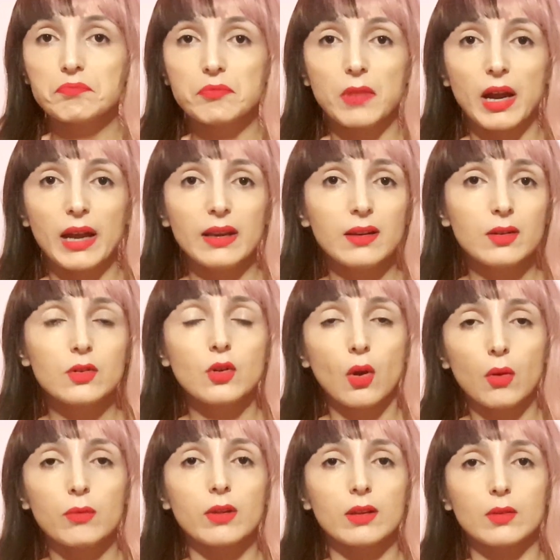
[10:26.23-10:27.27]
I didn't
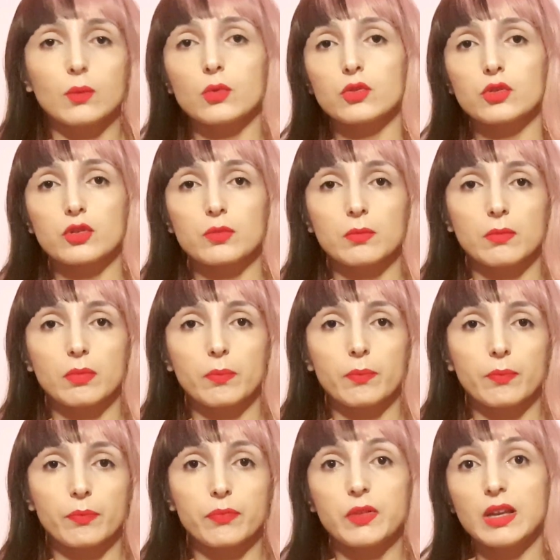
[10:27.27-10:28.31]
know that it was
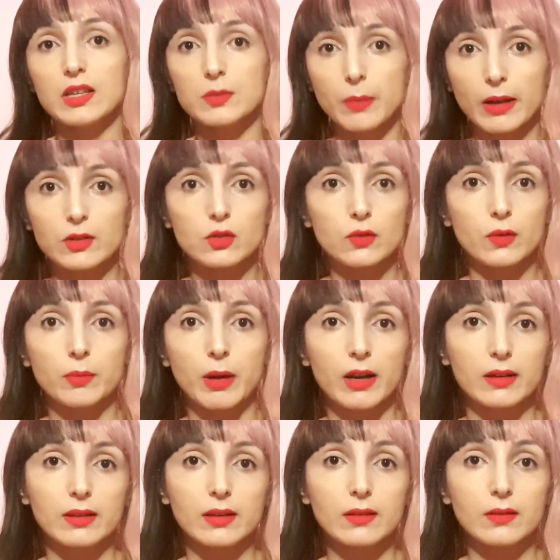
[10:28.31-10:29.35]
this much of a
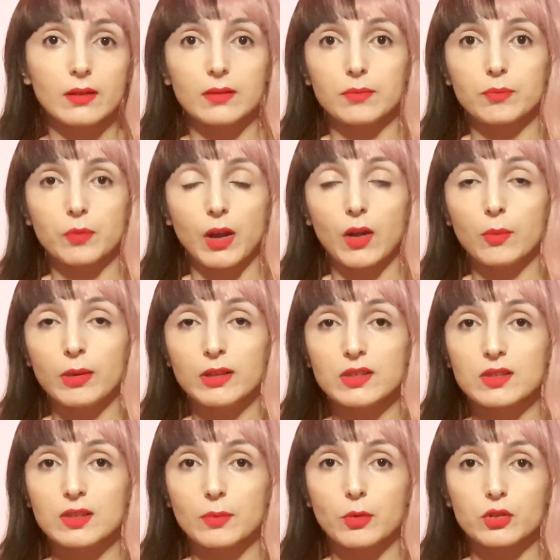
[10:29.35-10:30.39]
market, that how much
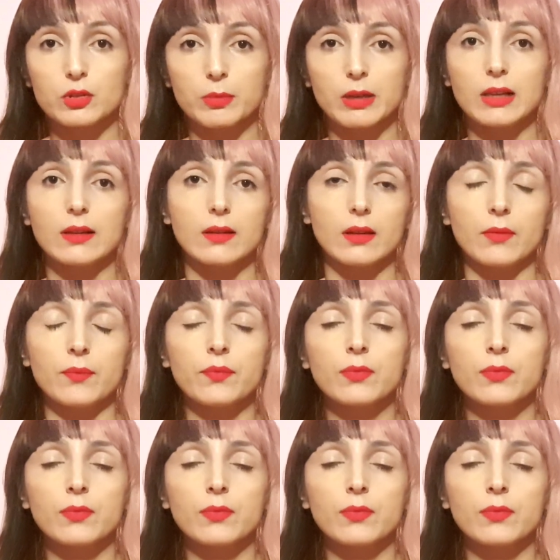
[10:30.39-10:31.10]
is the possibility.